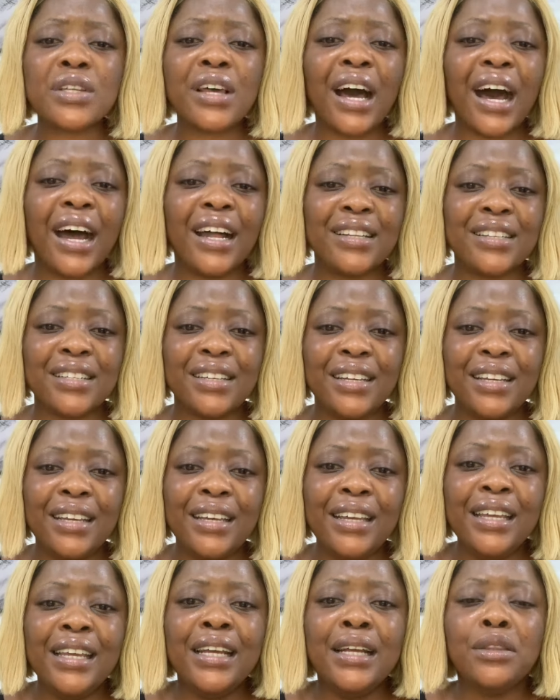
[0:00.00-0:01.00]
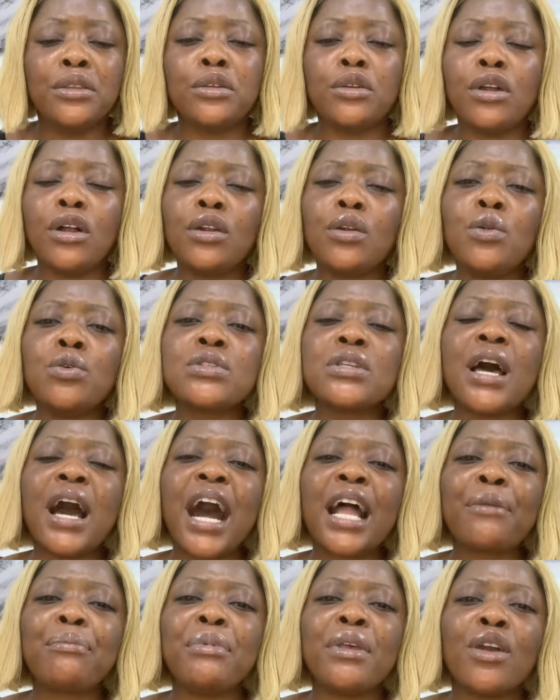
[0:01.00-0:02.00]
heart. Do not lose
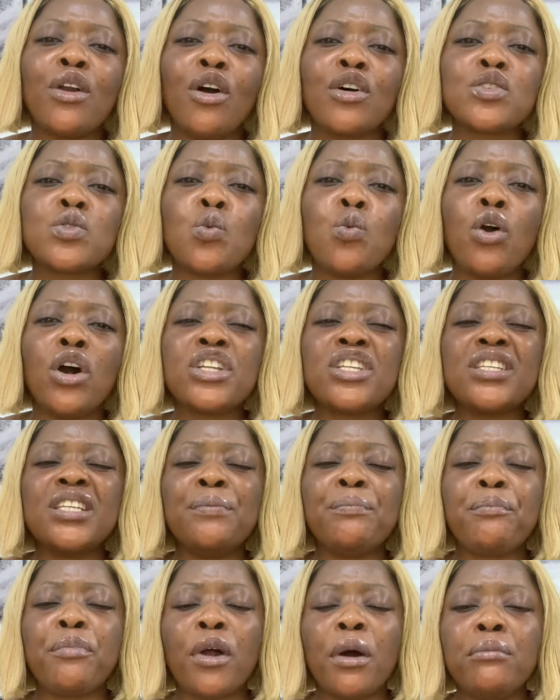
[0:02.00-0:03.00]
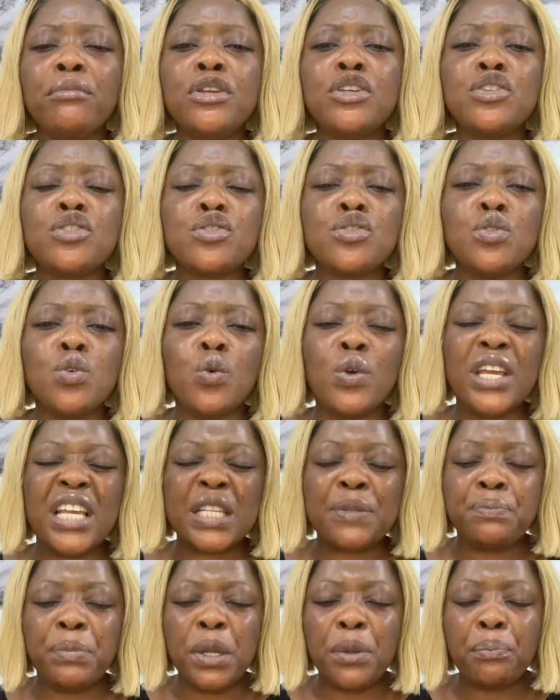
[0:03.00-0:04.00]
heart because what he promised you
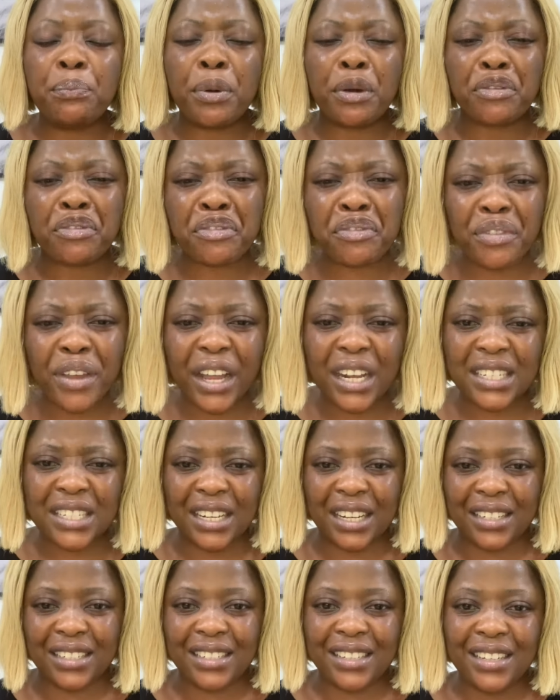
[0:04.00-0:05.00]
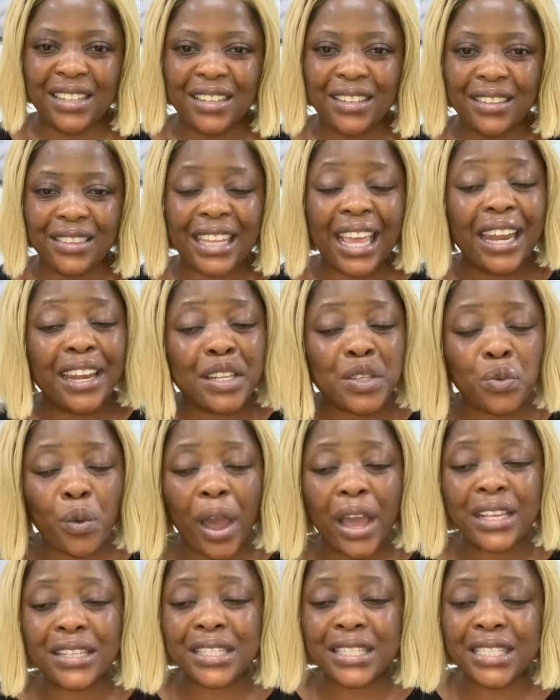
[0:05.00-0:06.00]
is being perfected. That is
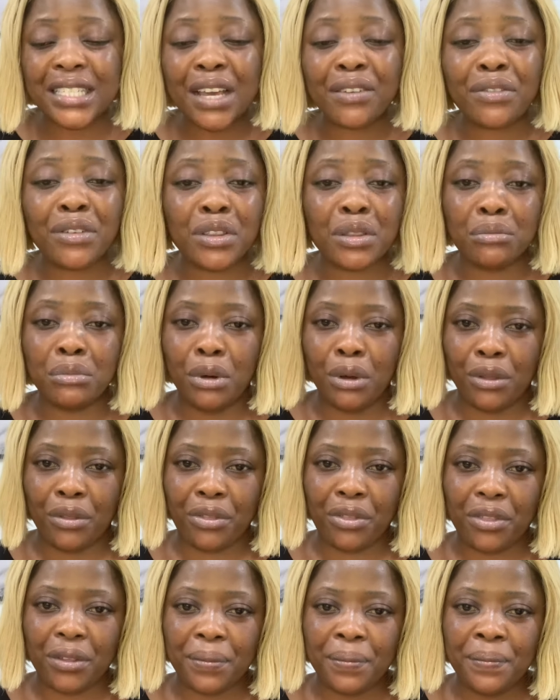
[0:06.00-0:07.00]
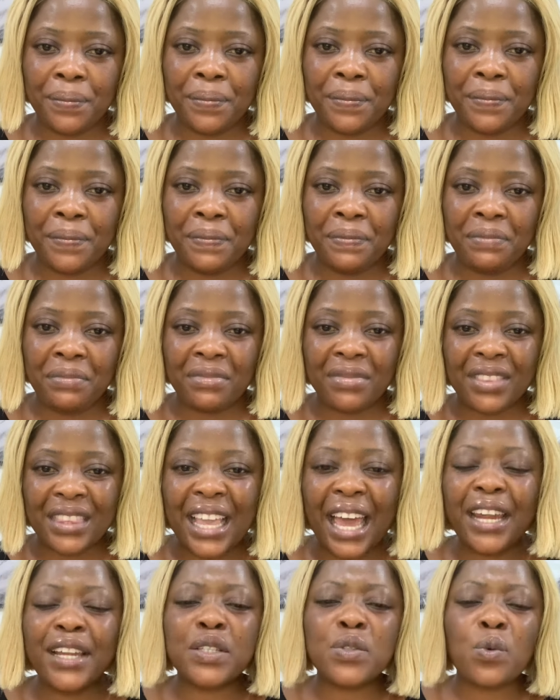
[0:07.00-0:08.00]
why it's the seventh month.
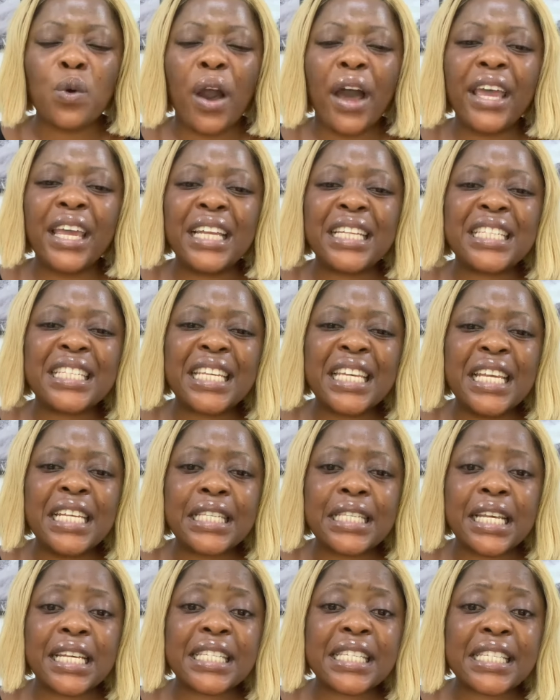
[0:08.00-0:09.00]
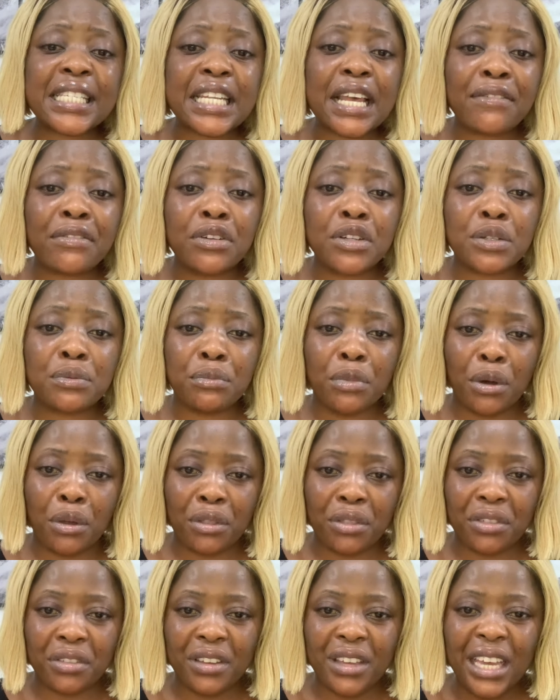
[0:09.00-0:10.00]
That is why it is the seventh
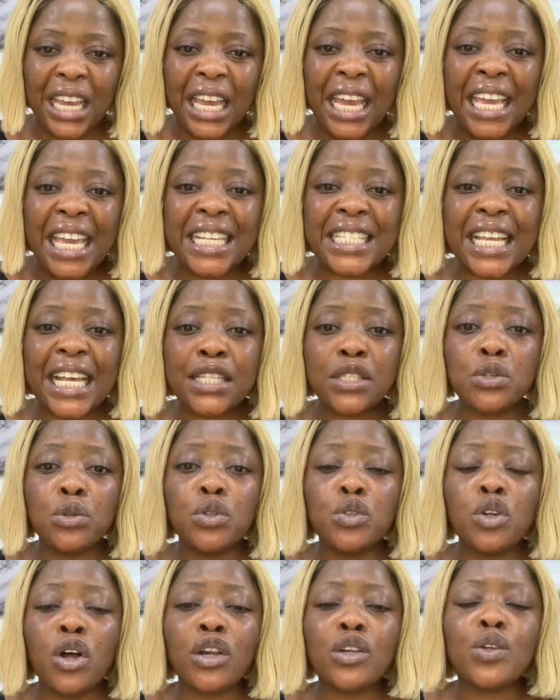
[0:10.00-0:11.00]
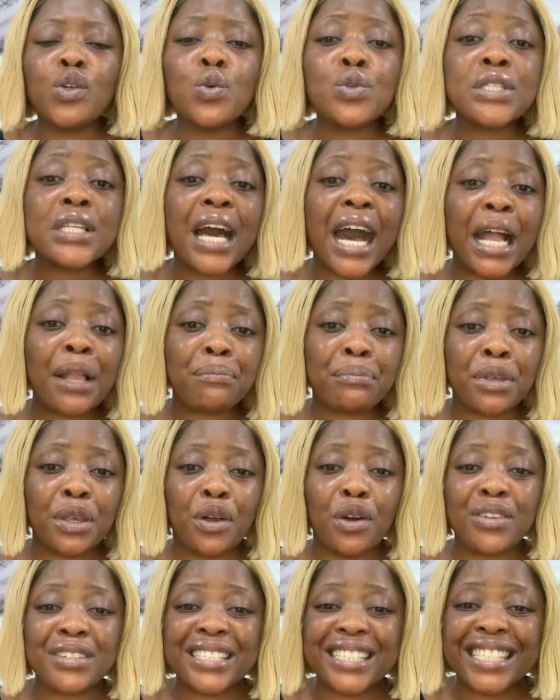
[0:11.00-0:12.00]
month. He says, do not lose heart
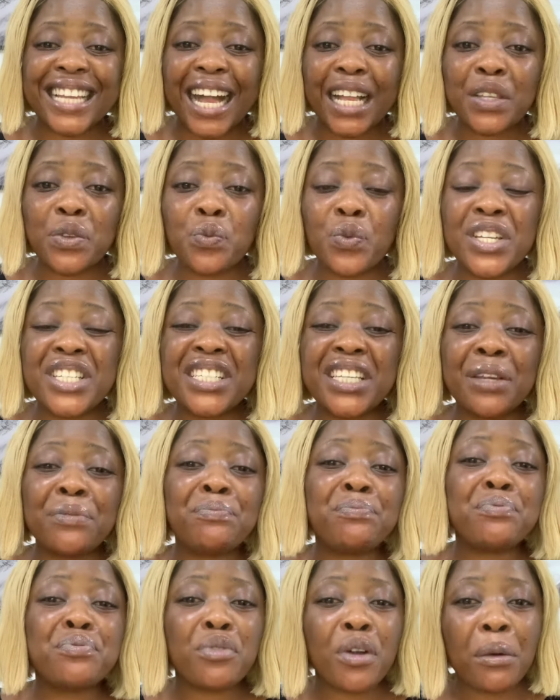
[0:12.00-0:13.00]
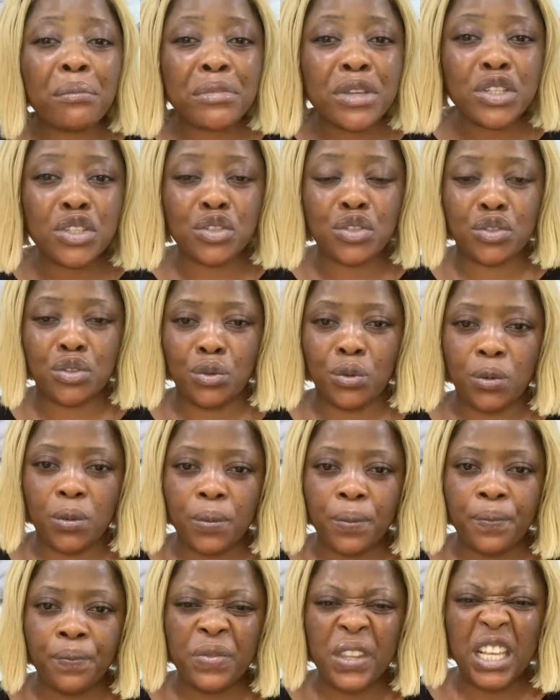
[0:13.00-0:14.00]
because that which he promised you
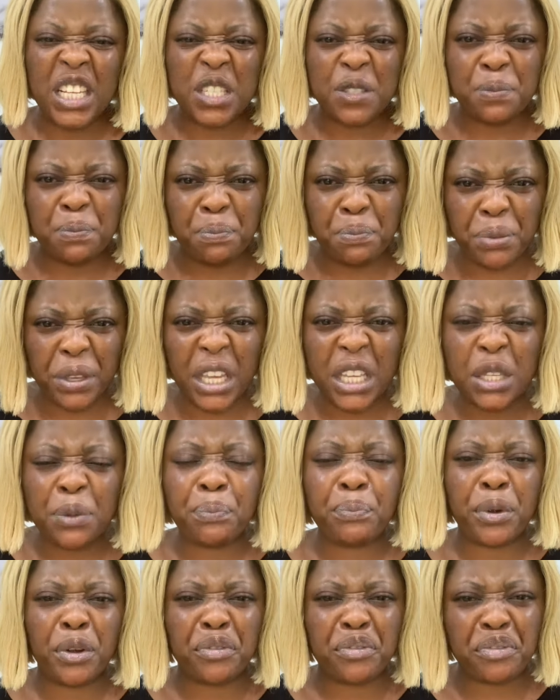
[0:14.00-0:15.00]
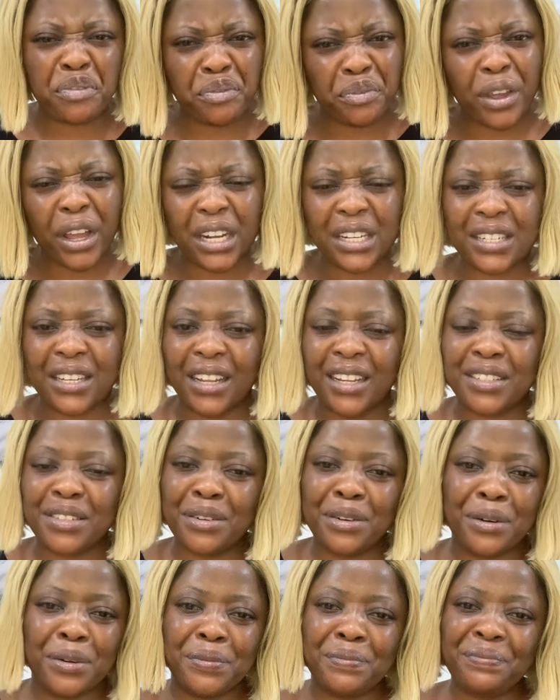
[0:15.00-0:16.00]
is being perfected.
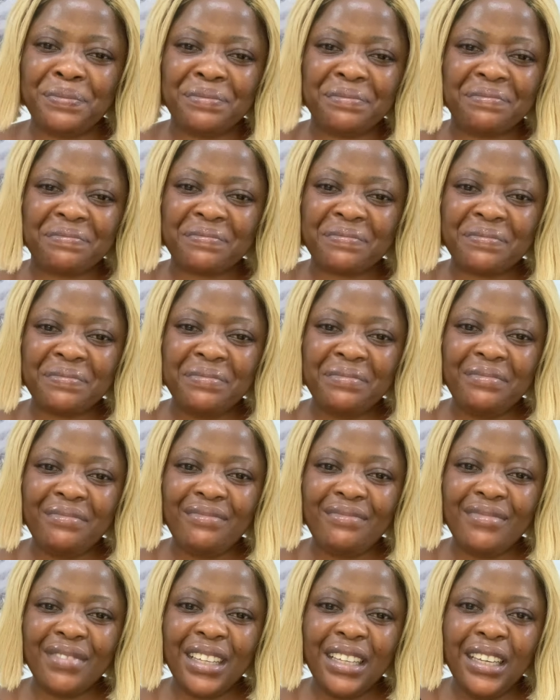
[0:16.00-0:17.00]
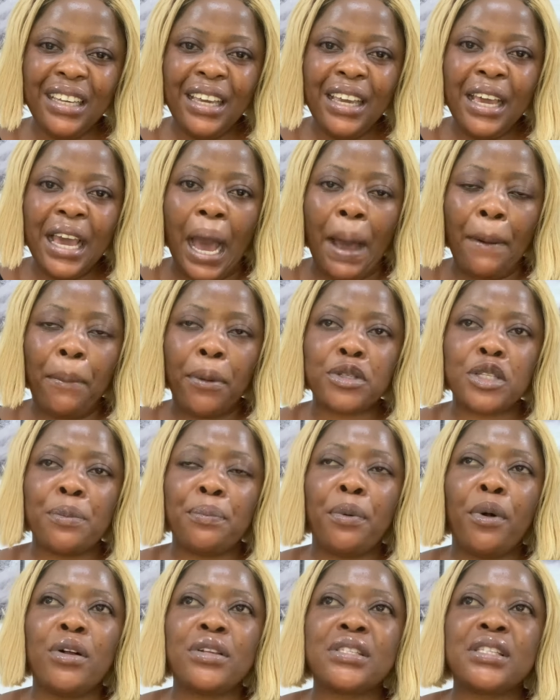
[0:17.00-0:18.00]
Oh, Apostle
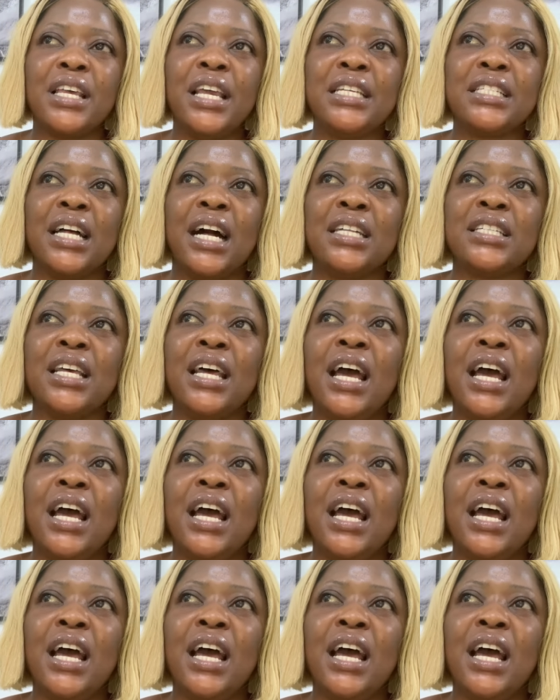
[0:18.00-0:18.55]
Paul says that